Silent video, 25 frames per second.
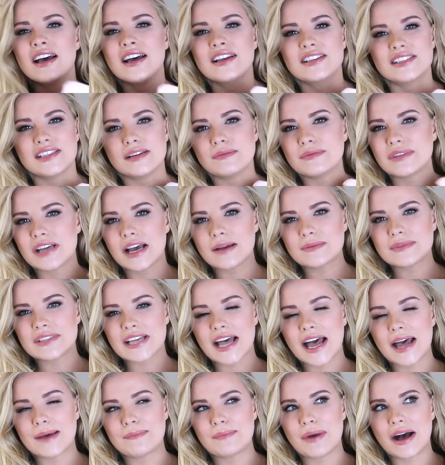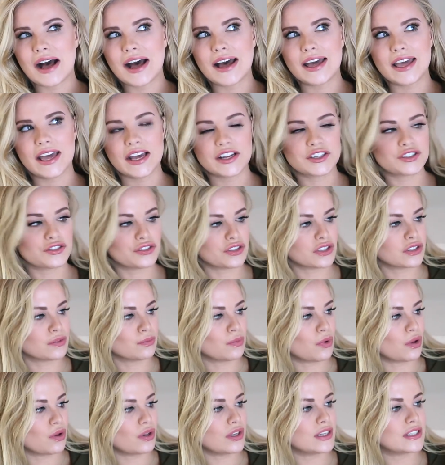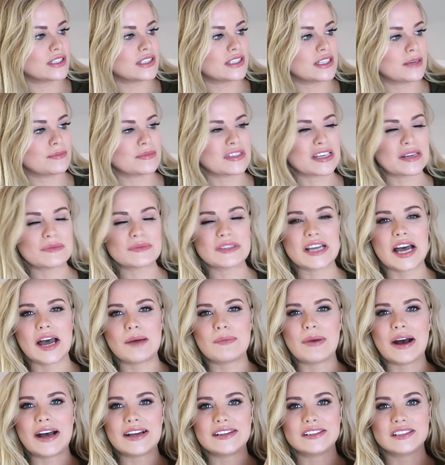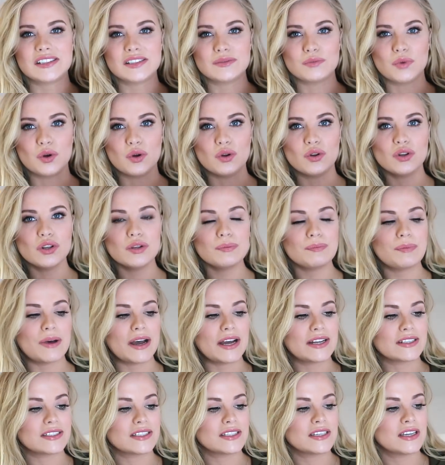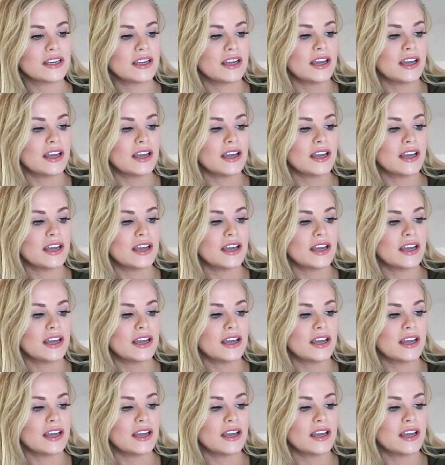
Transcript: sometimes I buy extra small and sometimes I buy small, but